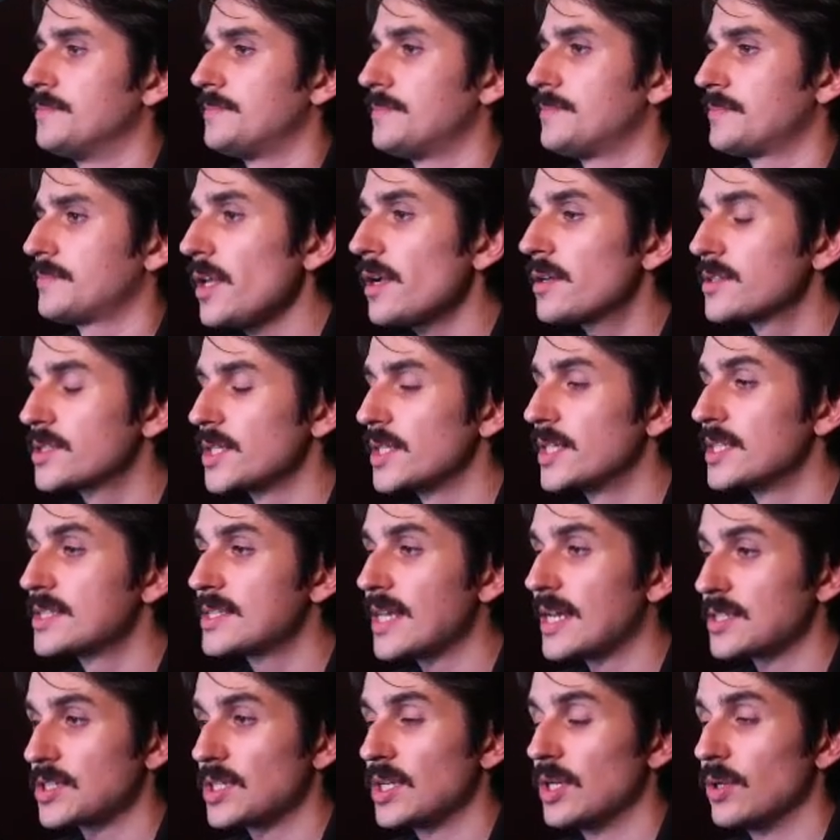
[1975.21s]
So this actually
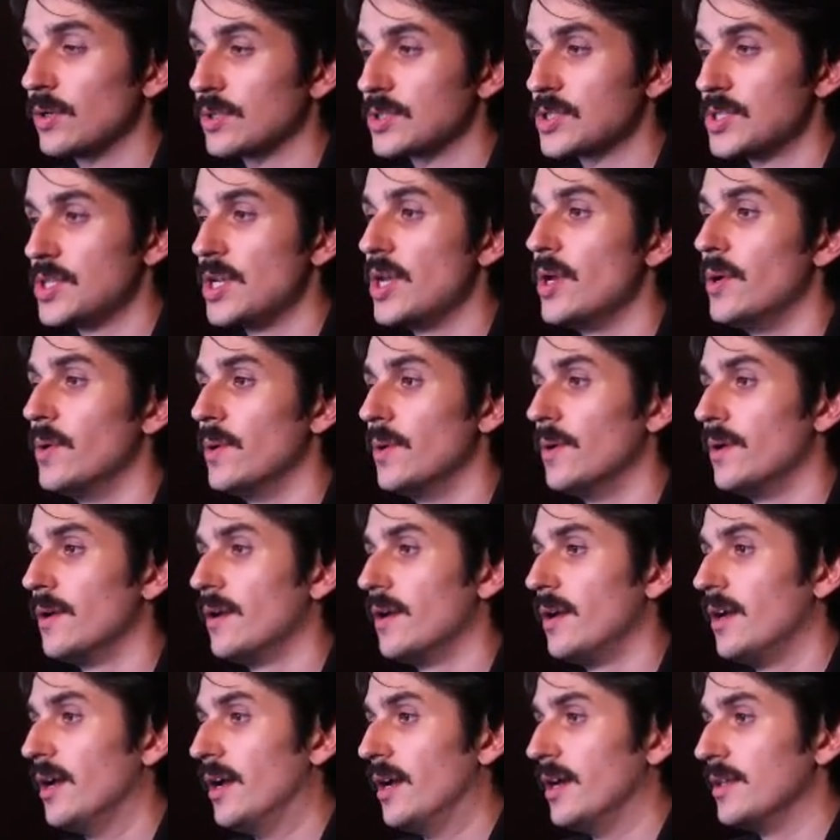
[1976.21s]
looks new.
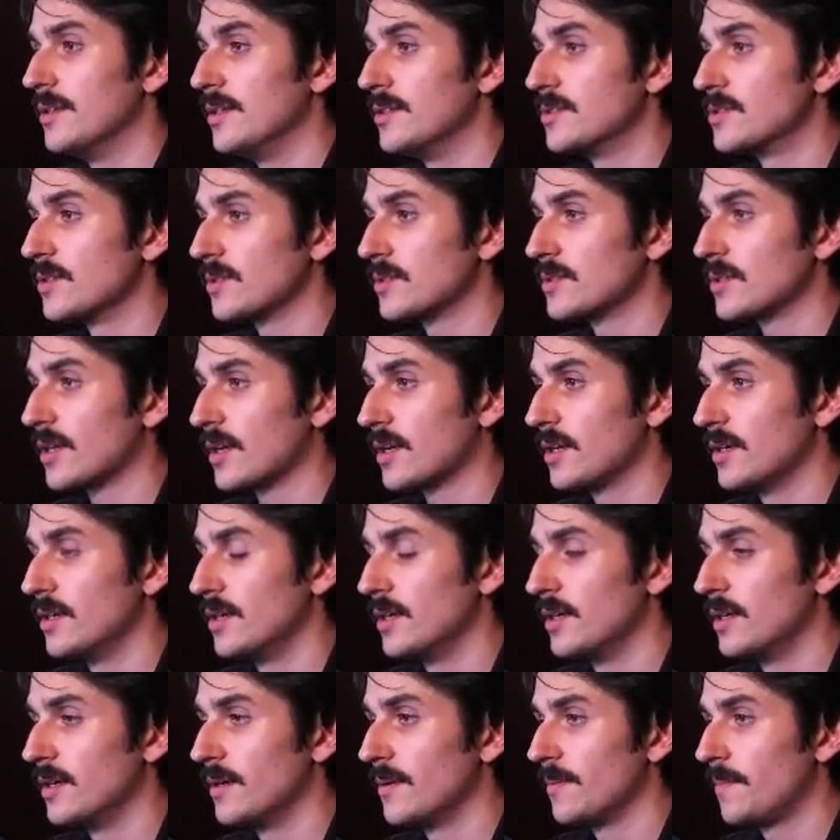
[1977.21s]
This looks like
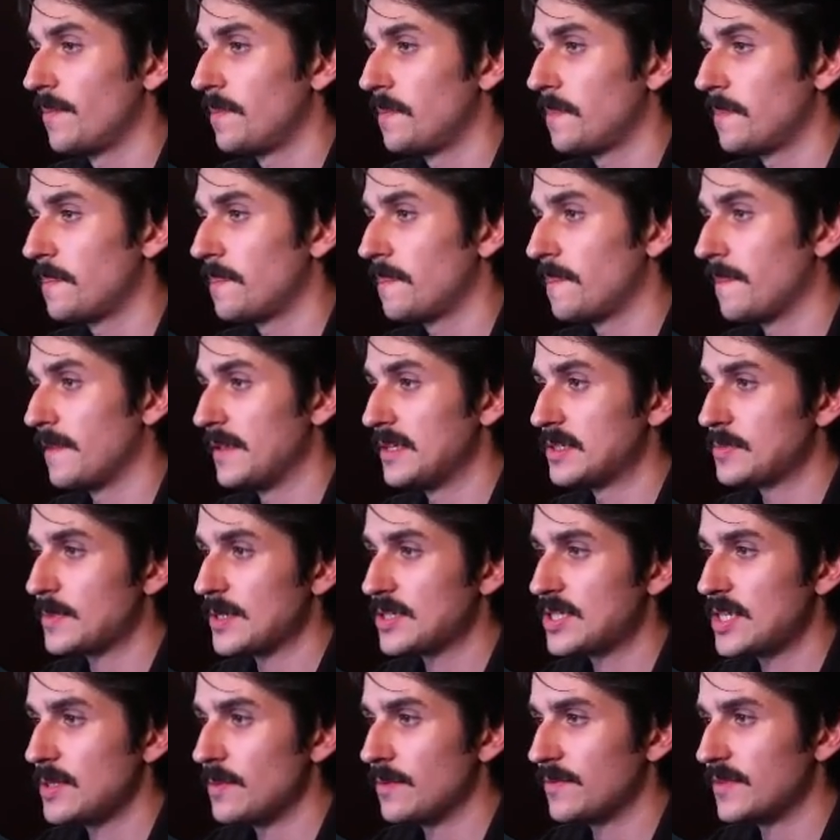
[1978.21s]
especially
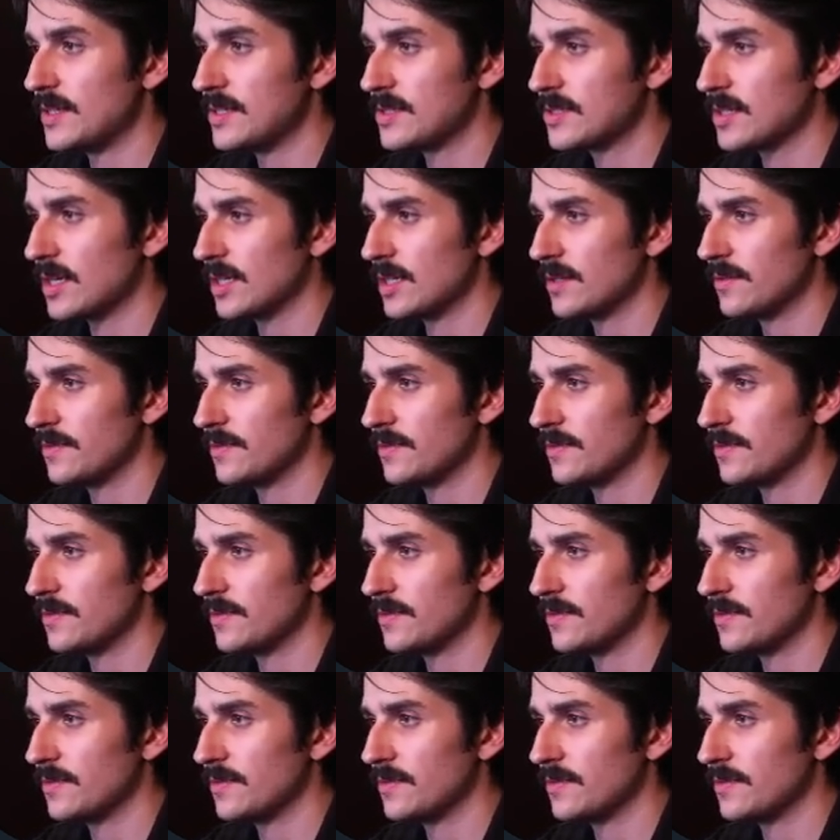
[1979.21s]
with this kind of